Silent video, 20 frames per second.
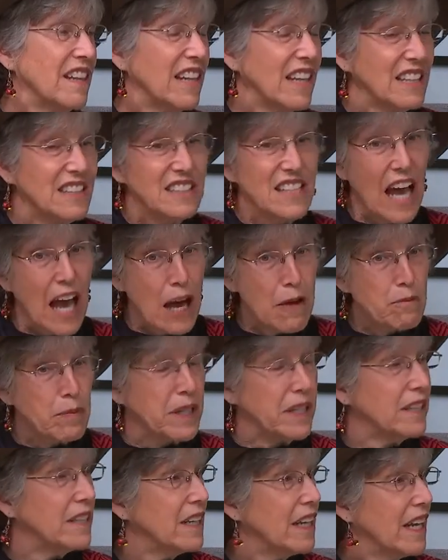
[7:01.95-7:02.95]
things
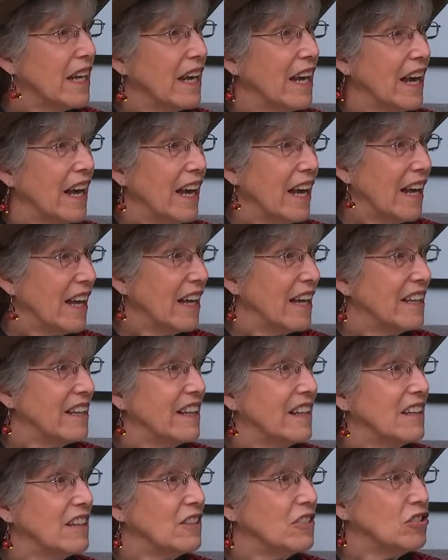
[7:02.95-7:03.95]
happen
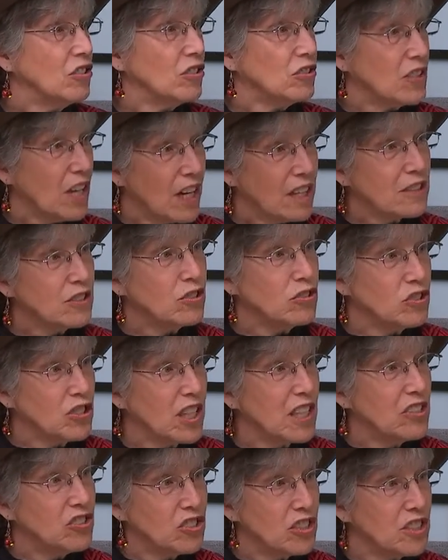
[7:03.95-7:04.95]
and your doctor
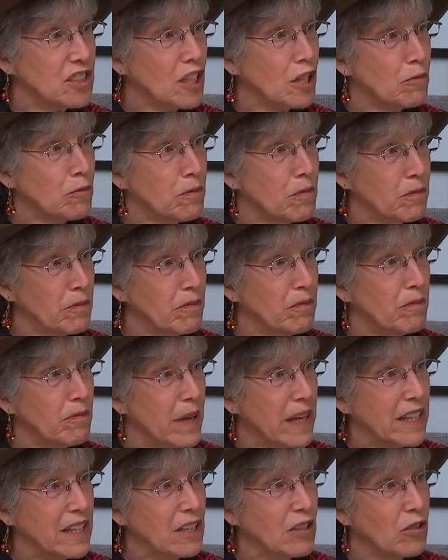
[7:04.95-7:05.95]
changes up
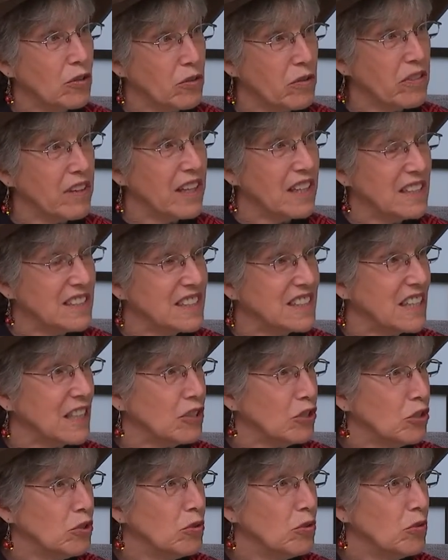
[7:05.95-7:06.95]
medical things
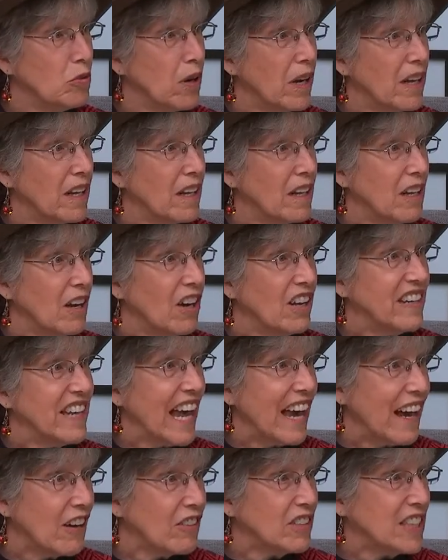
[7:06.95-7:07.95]
that you
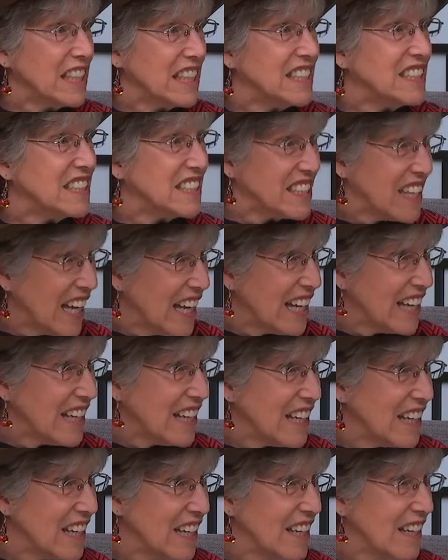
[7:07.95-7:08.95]
now need to
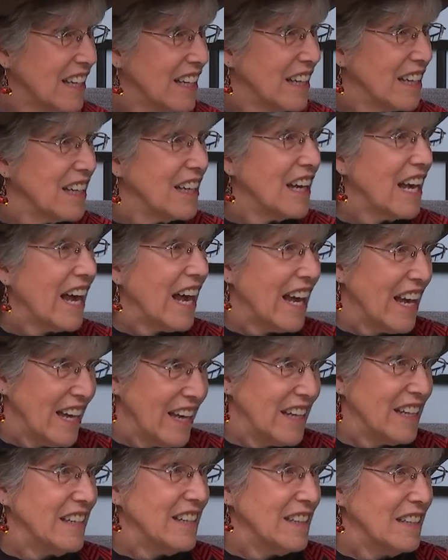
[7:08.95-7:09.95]
take
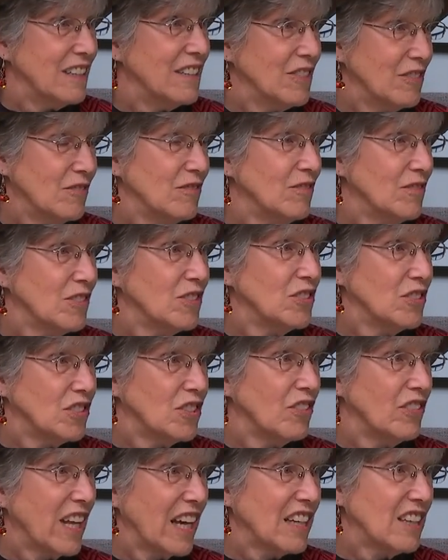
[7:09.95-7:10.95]
and
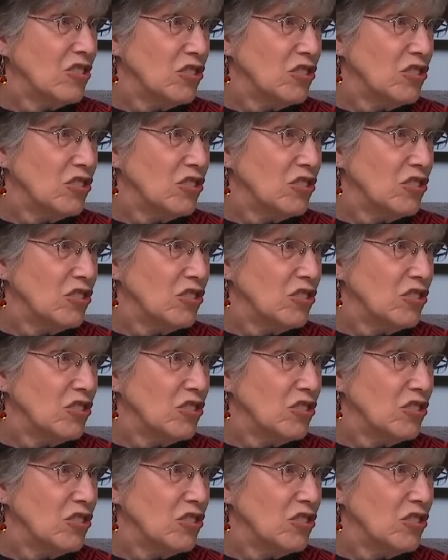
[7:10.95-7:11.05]
so that